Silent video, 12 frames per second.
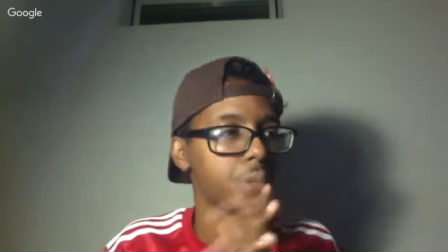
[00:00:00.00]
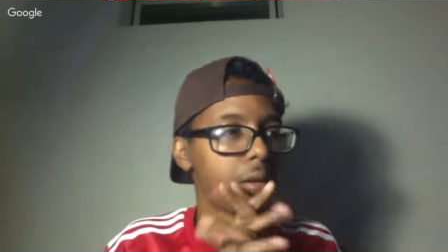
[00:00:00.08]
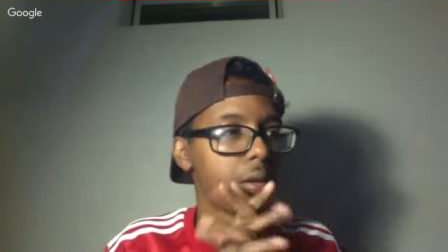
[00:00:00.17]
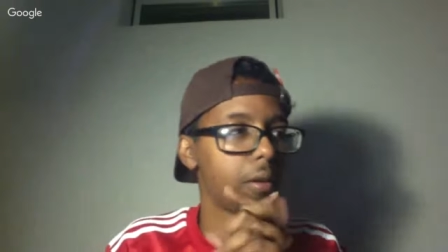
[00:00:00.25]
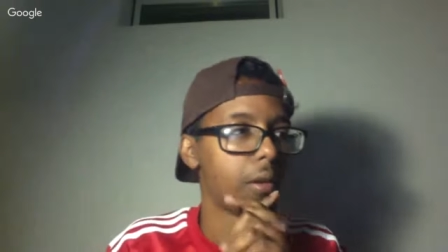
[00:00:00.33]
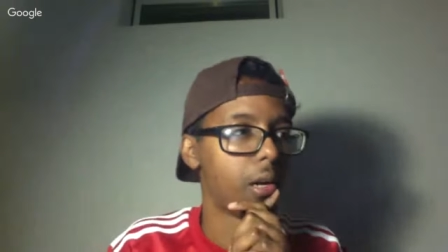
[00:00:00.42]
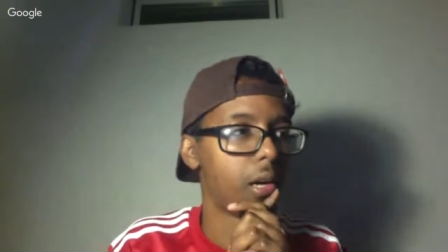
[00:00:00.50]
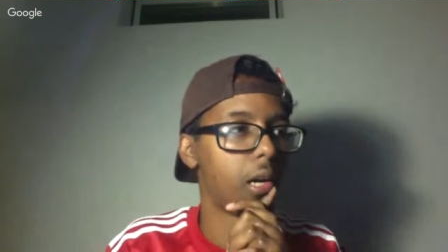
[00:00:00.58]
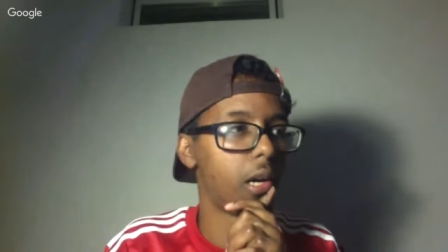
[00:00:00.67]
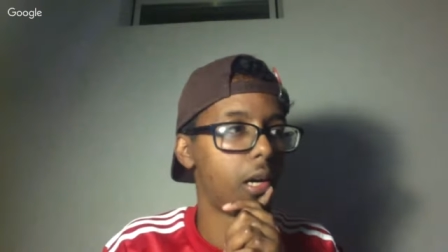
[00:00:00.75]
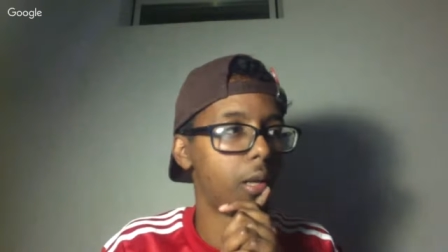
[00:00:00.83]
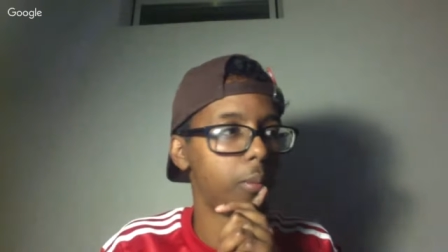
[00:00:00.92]

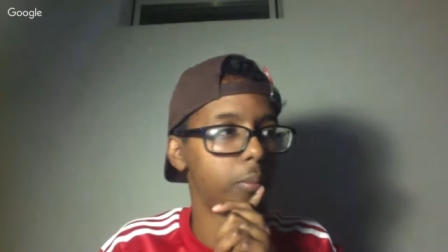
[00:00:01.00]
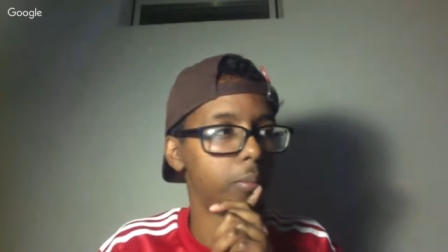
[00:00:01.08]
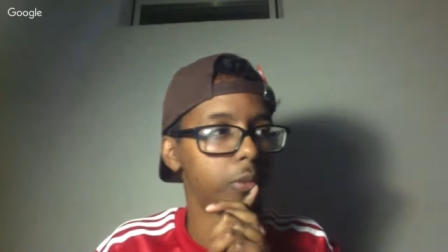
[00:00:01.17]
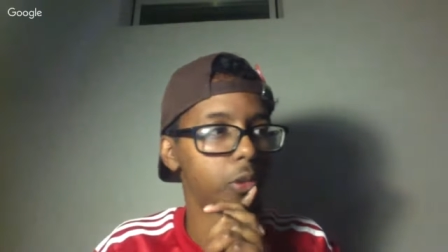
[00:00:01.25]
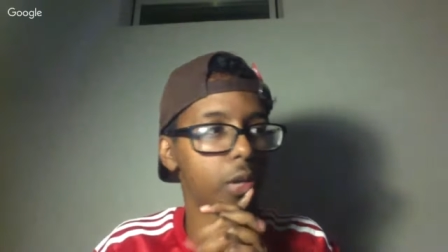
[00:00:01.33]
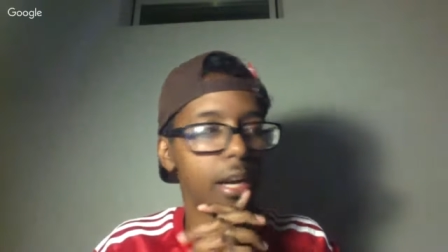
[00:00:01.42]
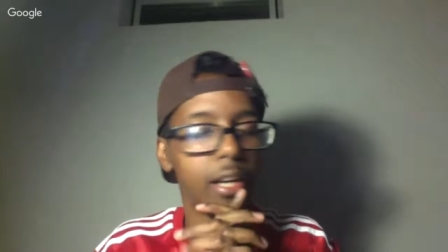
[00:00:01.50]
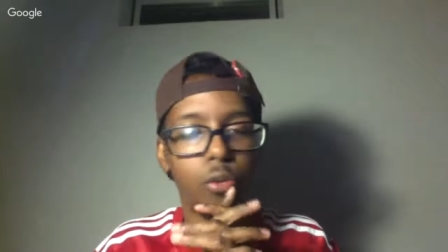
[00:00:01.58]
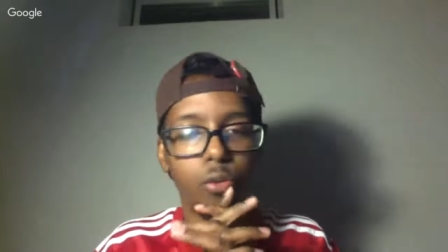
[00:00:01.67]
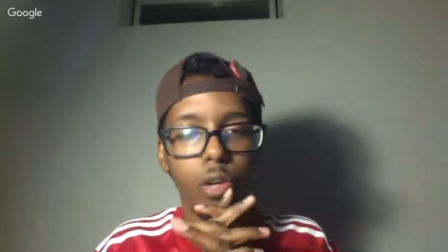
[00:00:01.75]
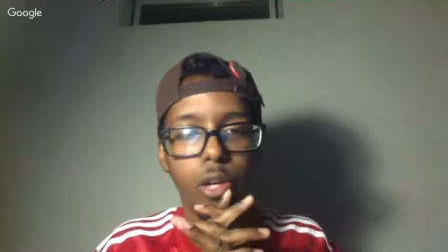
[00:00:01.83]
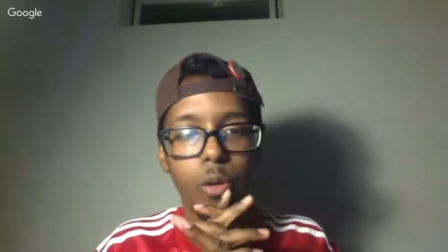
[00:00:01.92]
um, trying to run
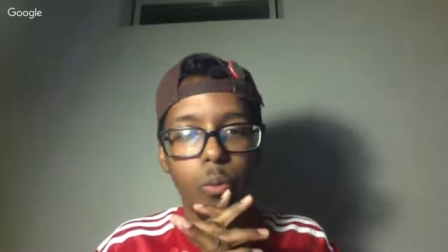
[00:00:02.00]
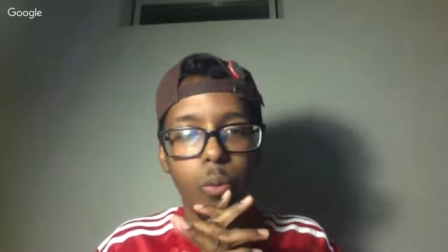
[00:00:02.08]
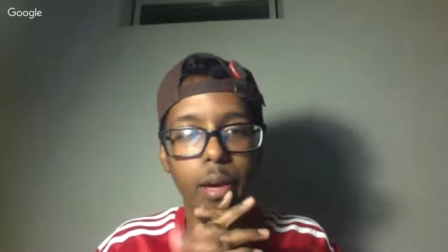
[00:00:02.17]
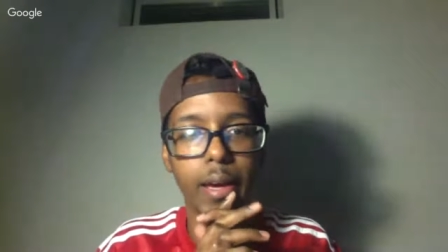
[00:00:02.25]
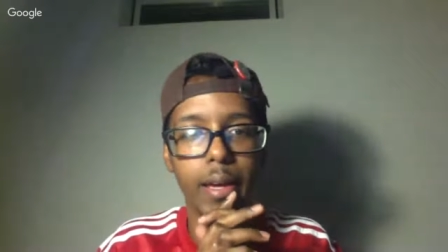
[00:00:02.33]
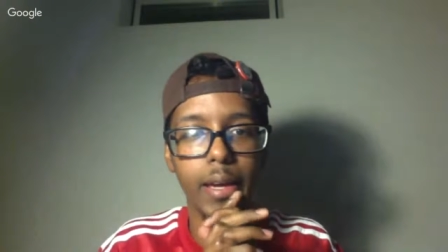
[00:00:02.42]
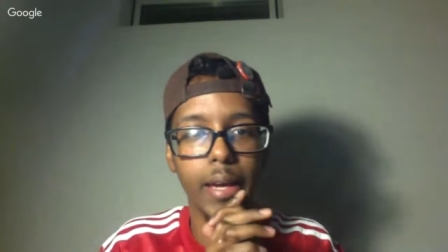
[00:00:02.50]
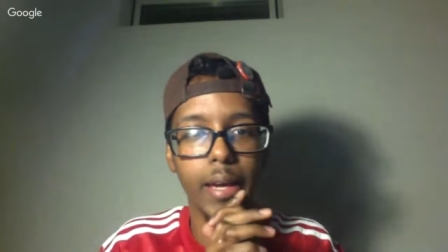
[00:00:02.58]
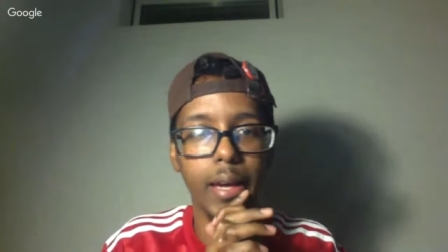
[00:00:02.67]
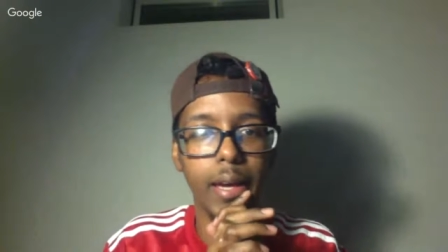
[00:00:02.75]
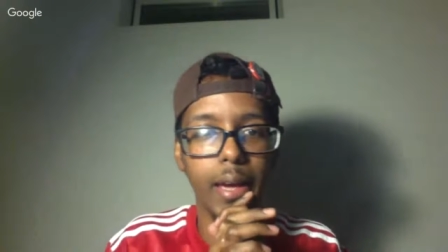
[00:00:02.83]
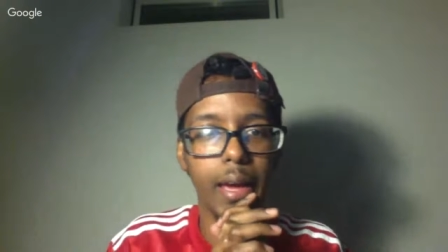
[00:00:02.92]
away,
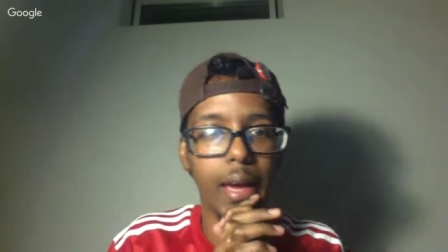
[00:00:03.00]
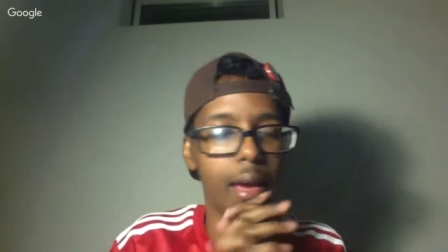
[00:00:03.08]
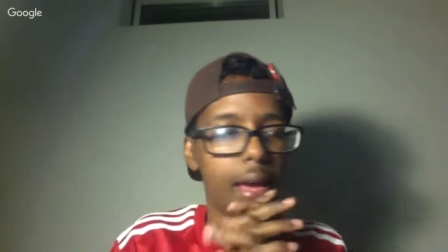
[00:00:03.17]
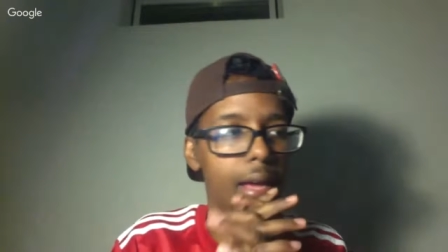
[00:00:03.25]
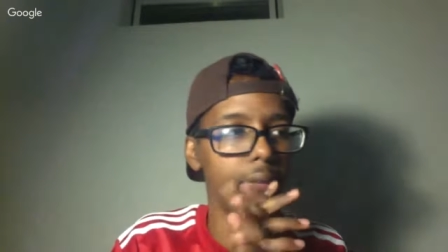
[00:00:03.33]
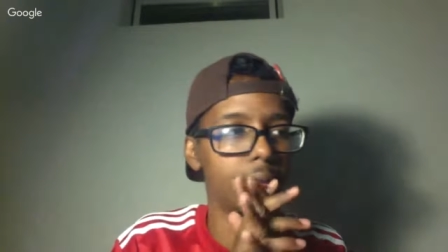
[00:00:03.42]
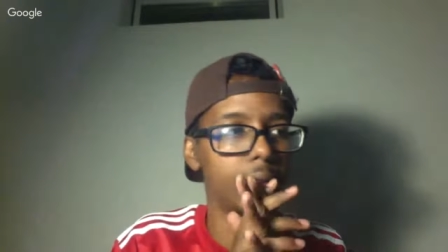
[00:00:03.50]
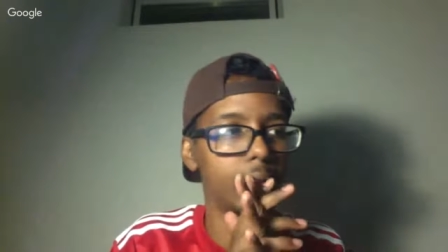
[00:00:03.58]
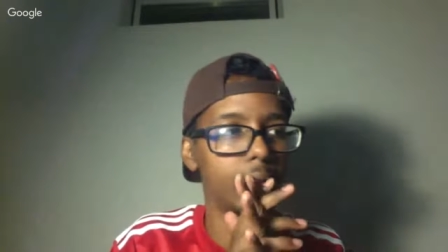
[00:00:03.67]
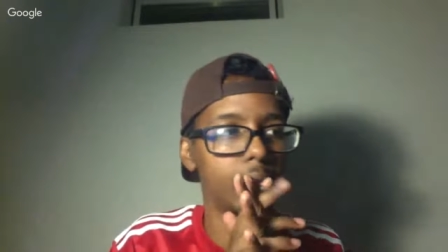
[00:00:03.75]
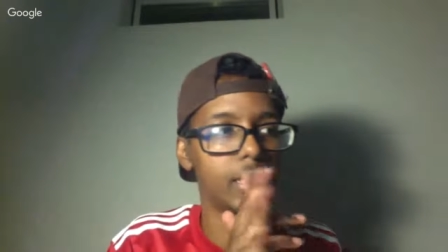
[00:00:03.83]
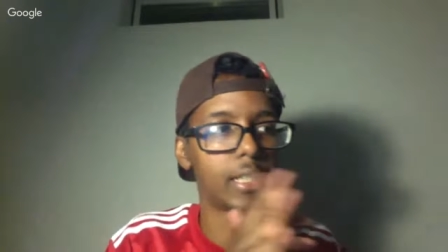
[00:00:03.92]
and she
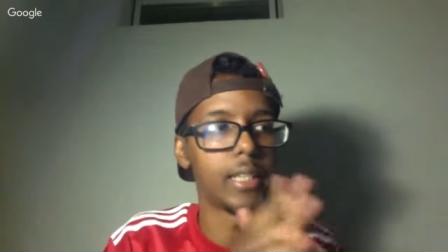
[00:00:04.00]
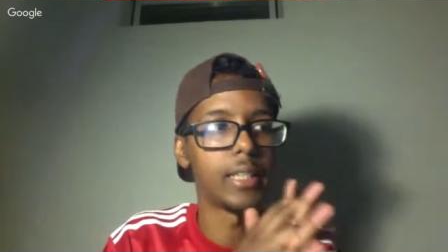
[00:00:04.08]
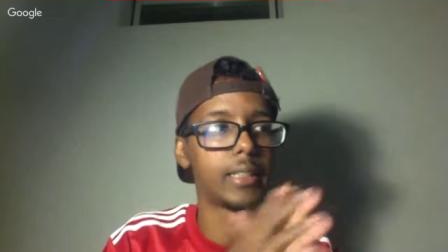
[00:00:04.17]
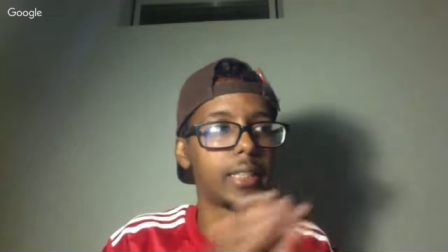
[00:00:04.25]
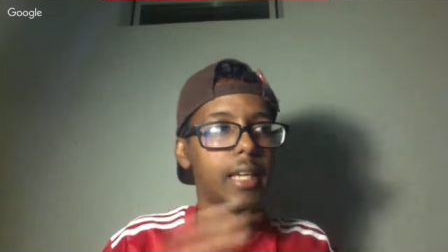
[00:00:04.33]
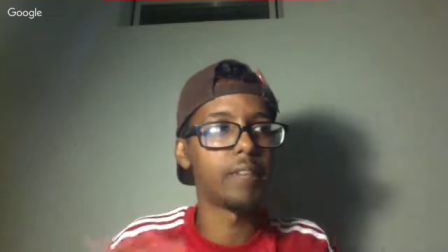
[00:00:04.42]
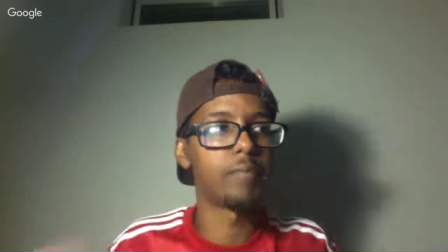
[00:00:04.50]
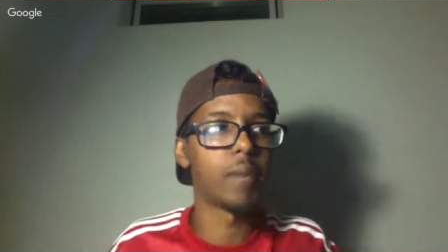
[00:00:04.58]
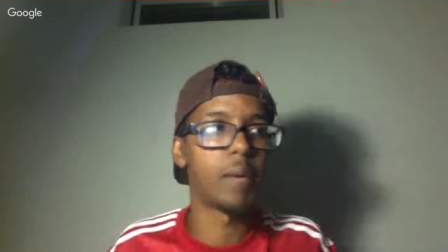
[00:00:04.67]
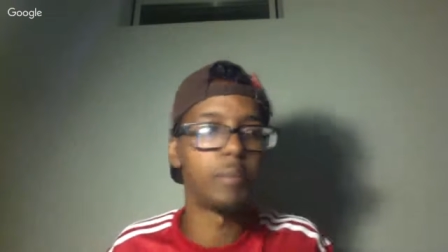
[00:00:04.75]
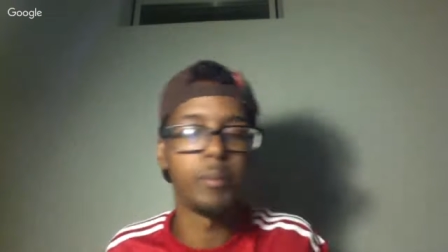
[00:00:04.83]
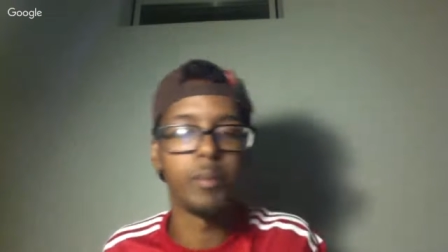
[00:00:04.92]
gets saved by
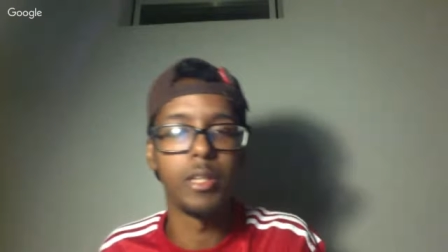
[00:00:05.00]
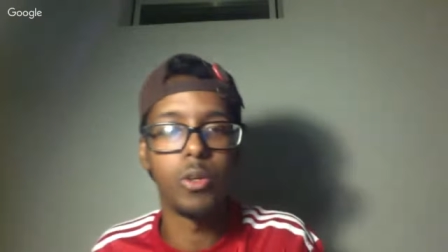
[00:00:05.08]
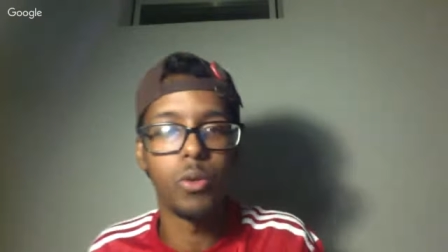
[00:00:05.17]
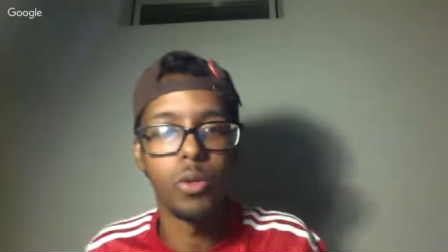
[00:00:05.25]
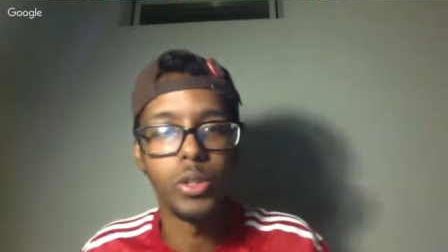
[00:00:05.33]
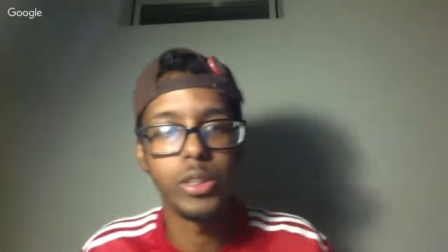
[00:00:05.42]
people on horses.